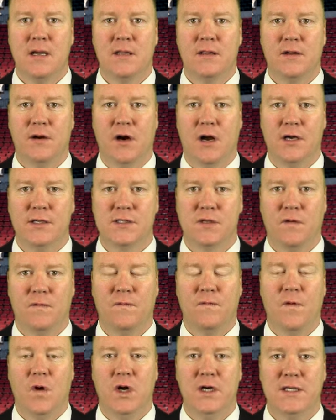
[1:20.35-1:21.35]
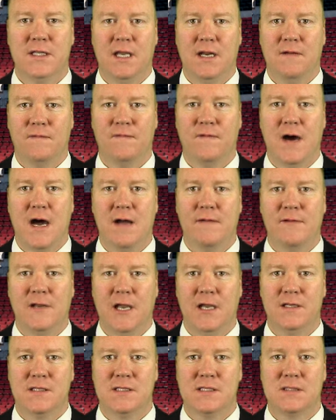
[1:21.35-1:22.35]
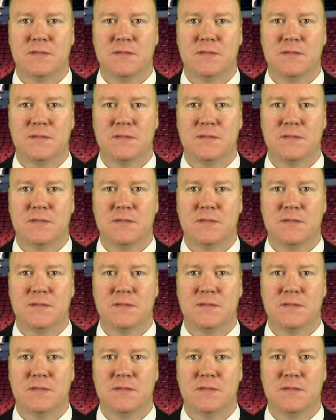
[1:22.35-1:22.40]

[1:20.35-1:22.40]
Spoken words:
They're also 14-5 against the